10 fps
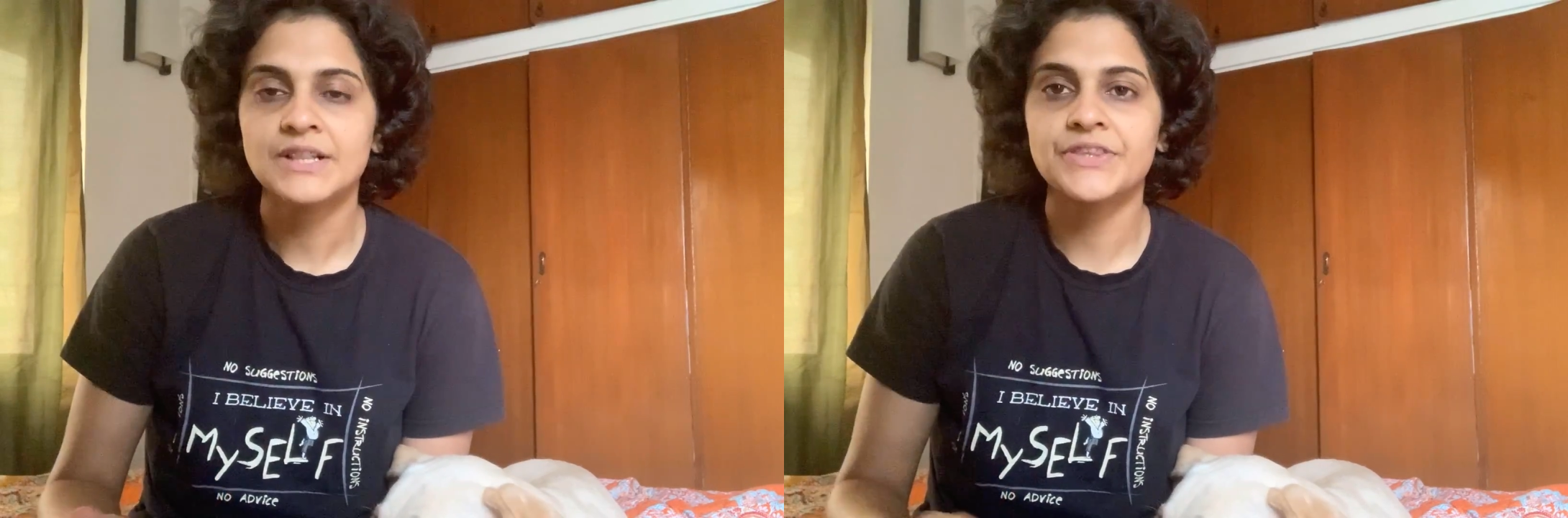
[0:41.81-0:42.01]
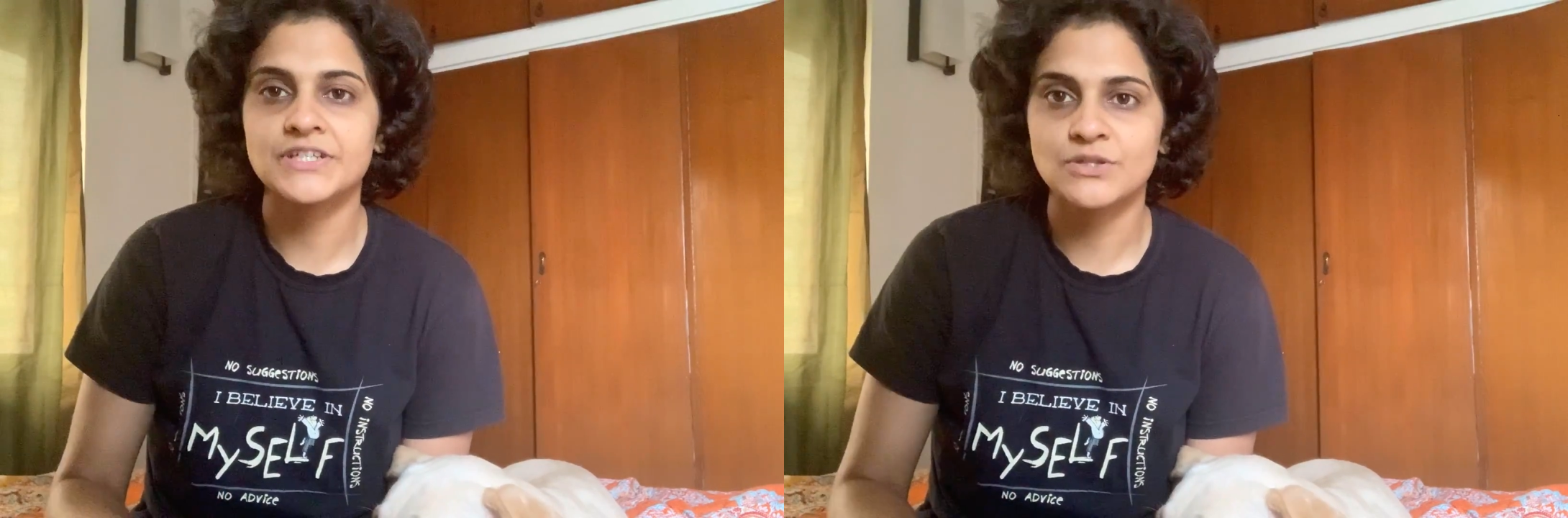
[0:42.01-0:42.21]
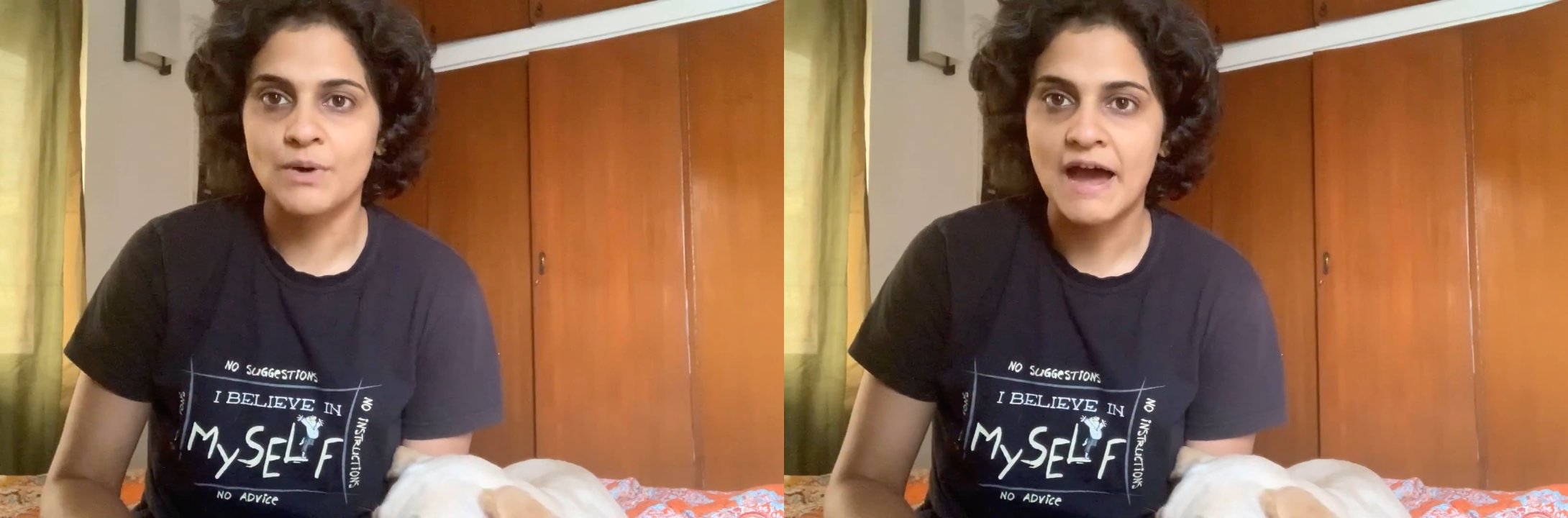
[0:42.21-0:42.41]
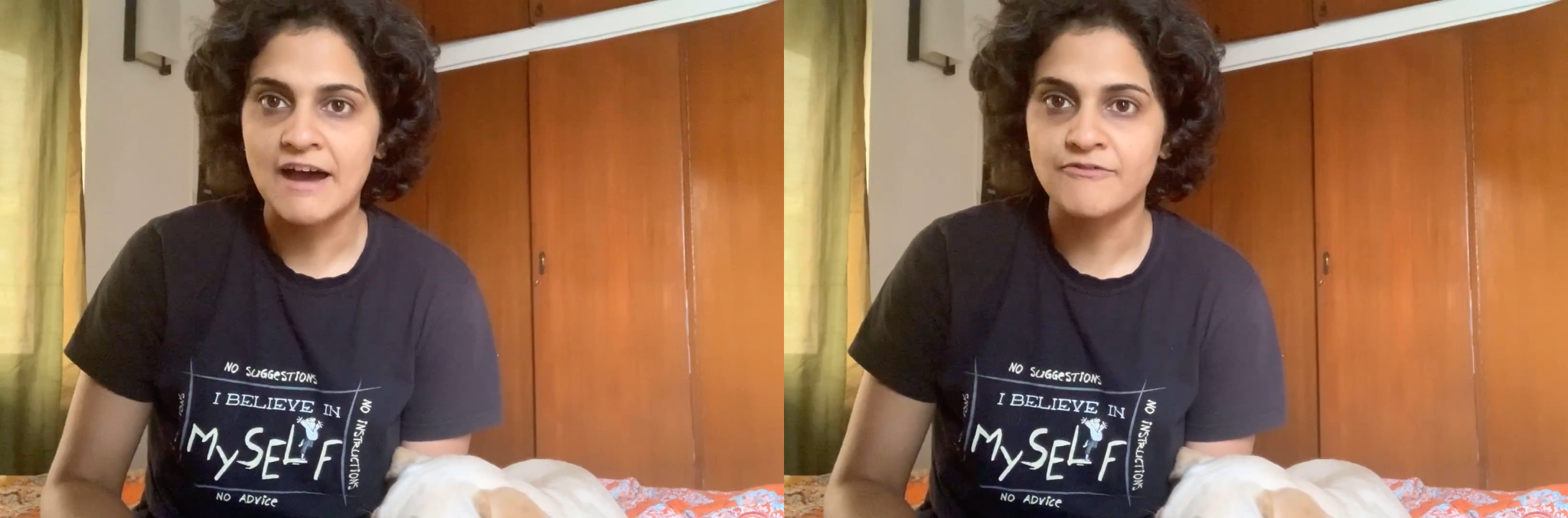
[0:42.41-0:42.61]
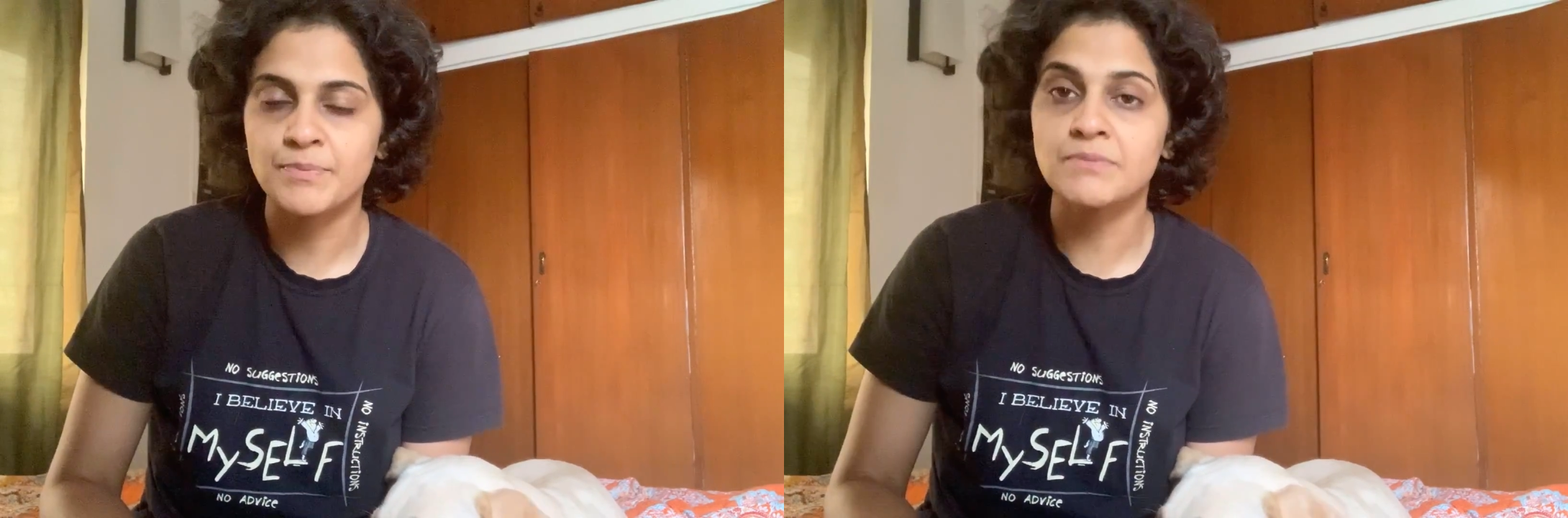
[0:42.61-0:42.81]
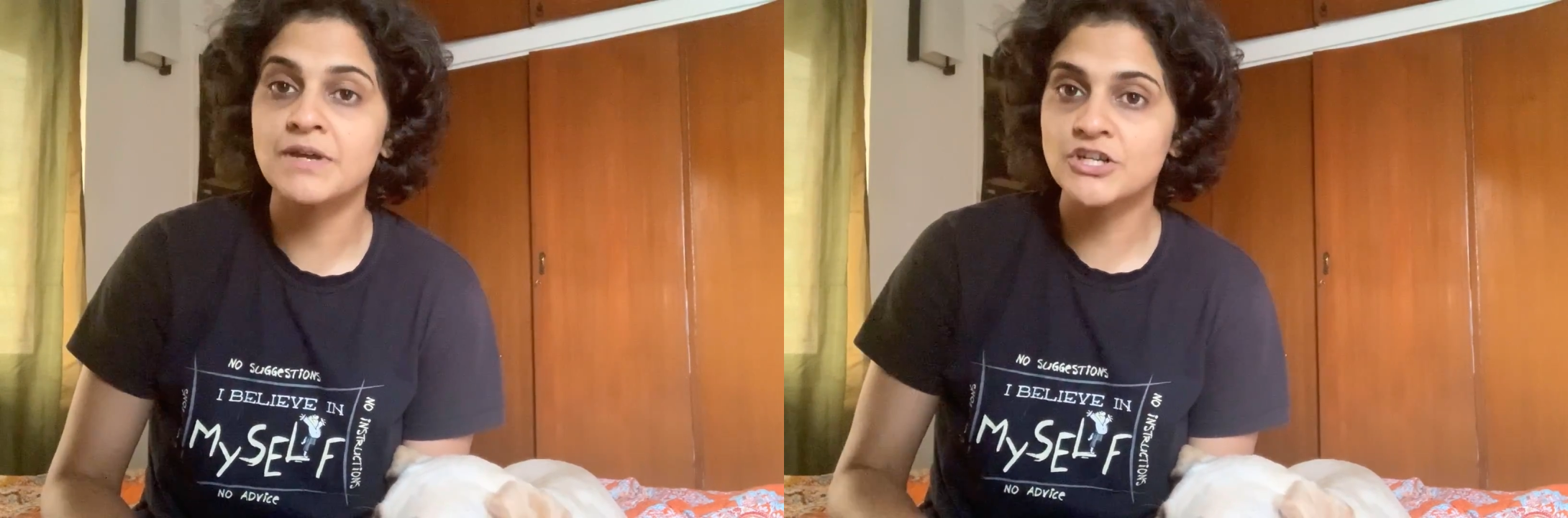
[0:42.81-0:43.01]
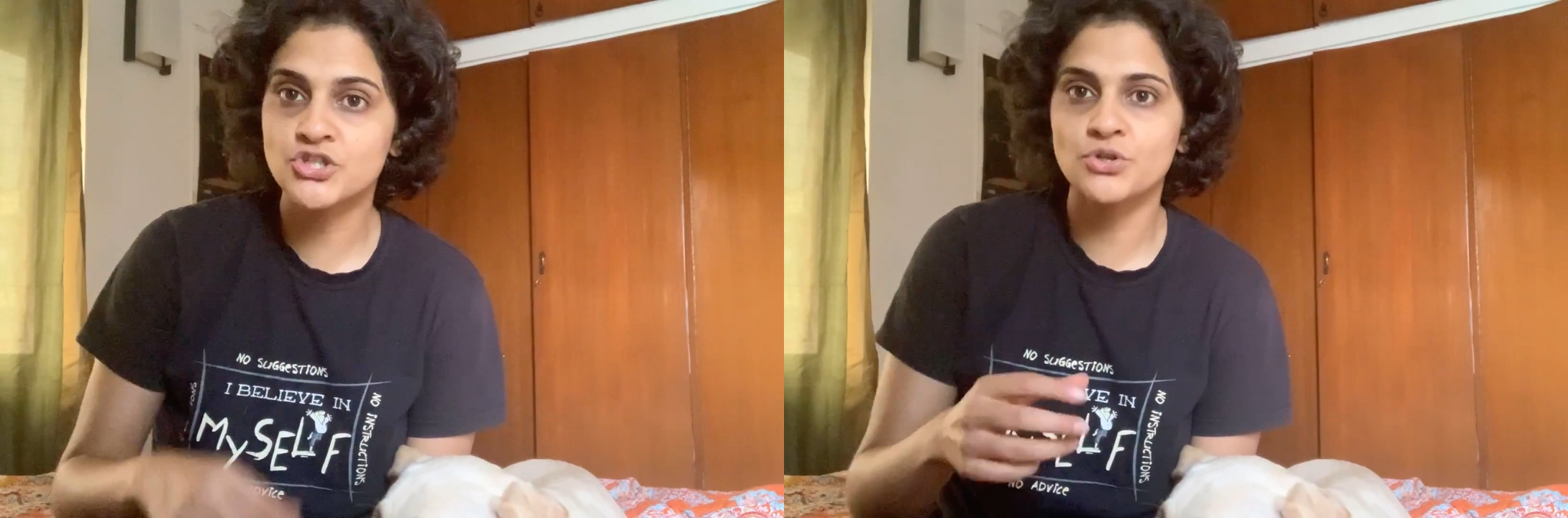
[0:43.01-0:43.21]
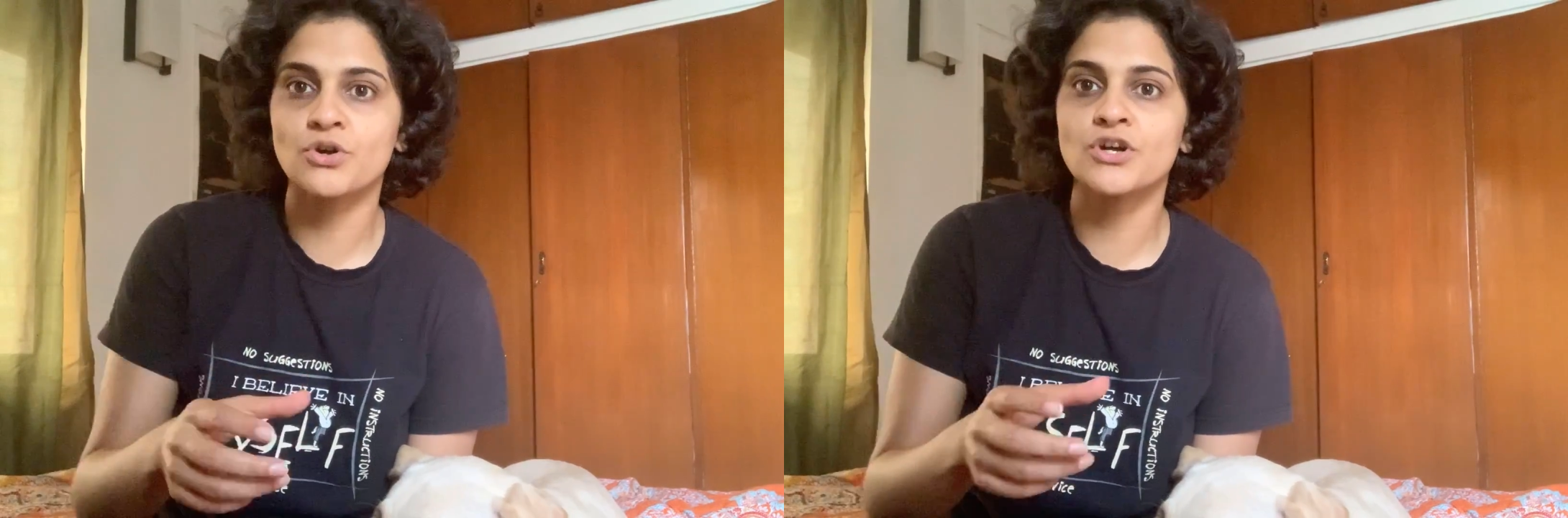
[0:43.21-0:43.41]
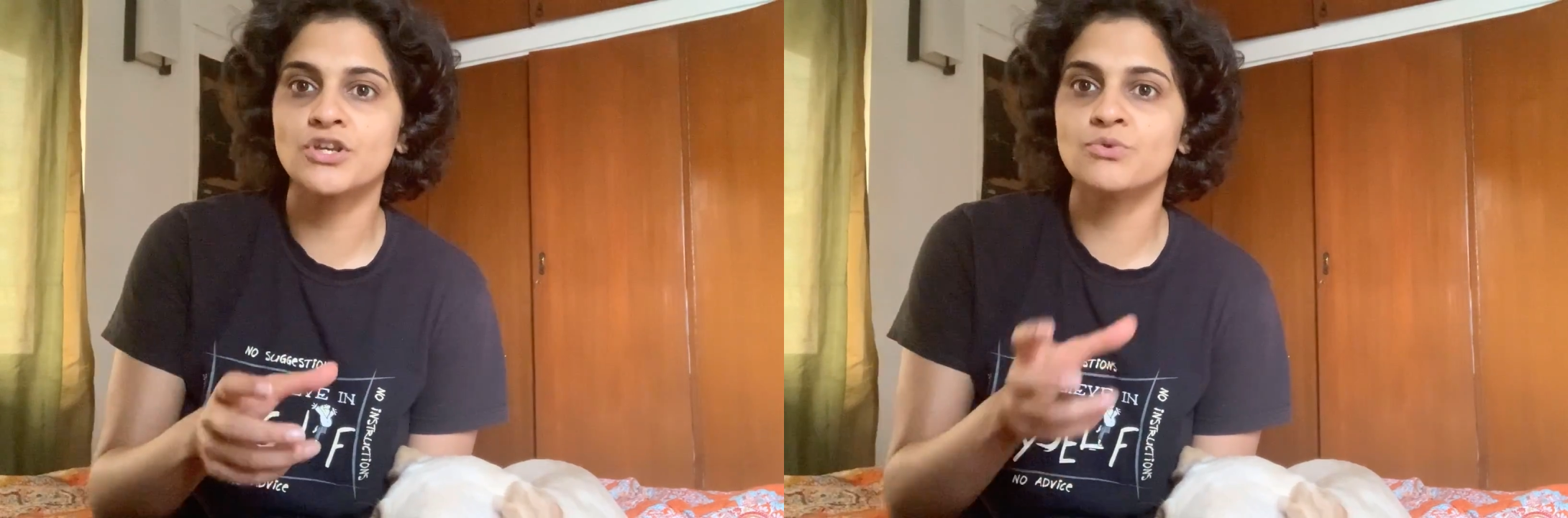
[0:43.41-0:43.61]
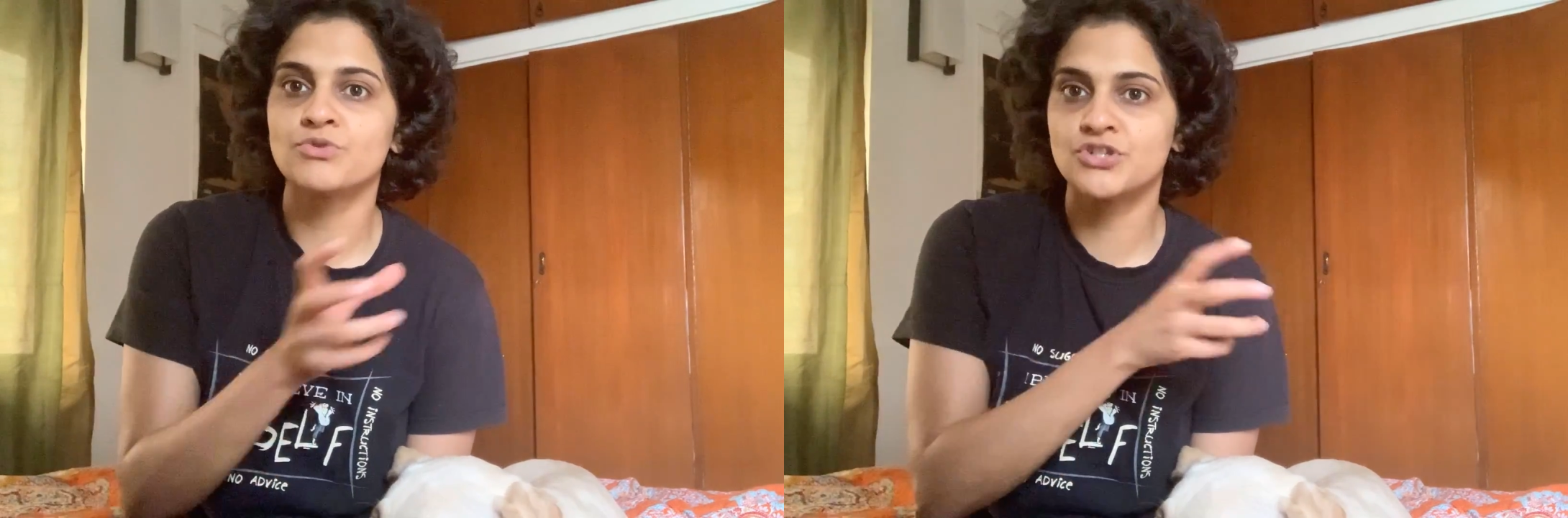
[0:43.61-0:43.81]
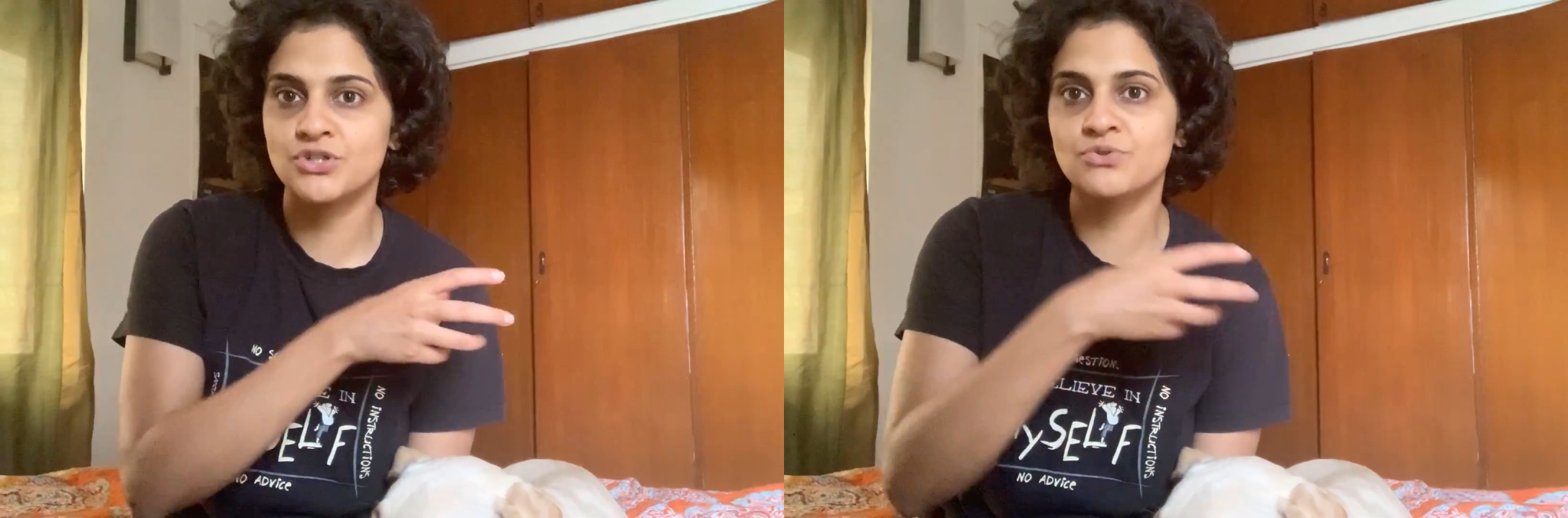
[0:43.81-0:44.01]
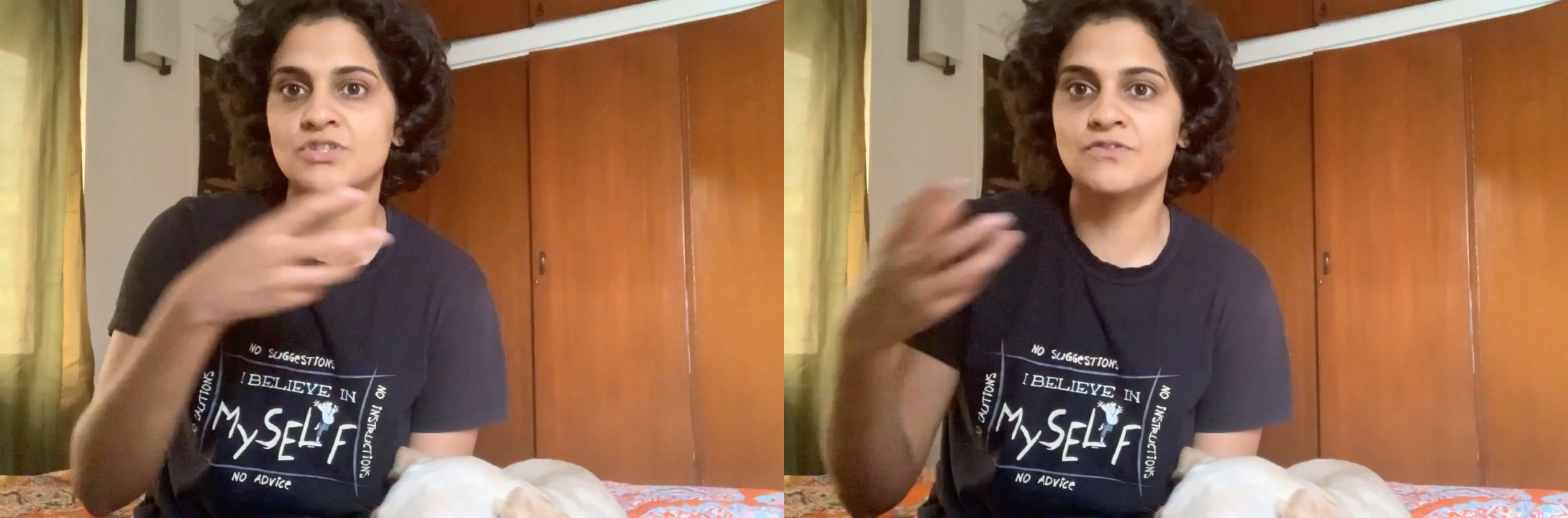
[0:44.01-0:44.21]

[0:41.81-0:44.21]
that you have, but make sure you reduce